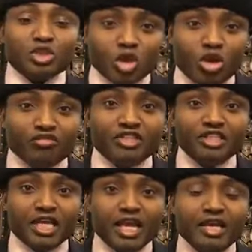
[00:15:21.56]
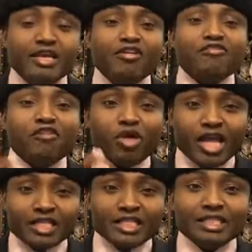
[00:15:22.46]
talk of the day,
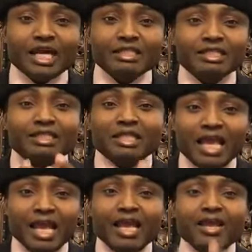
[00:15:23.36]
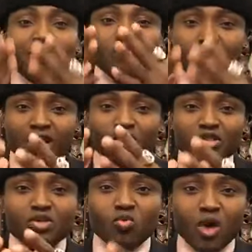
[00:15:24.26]
forgetting that they were
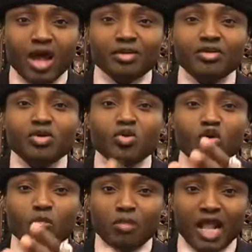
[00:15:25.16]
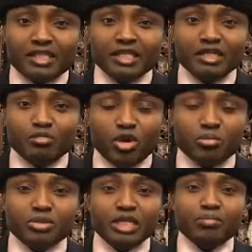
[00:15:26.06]
not the one who planted the
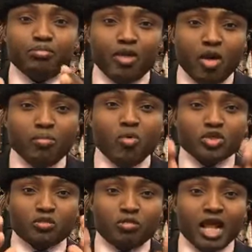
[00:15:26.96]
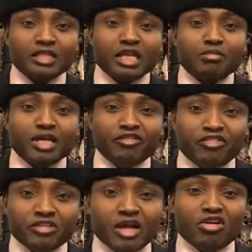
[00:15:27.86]
bomb. The bomb was planted by the
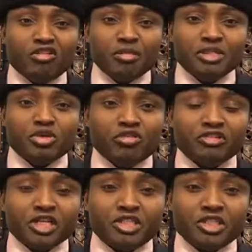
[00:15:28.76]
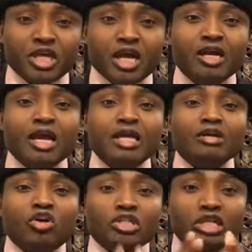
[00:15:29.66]
federal government of Nigeria
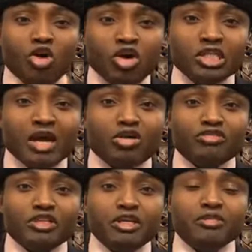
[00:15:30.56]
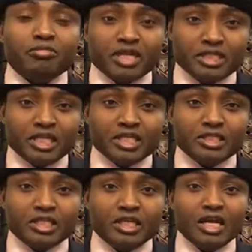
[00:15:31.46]
on the order of the
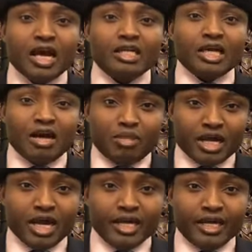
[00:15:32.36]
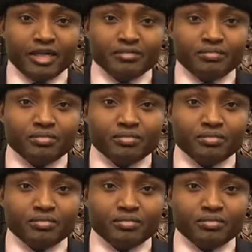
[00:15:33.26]
presidency and Abba Kyari.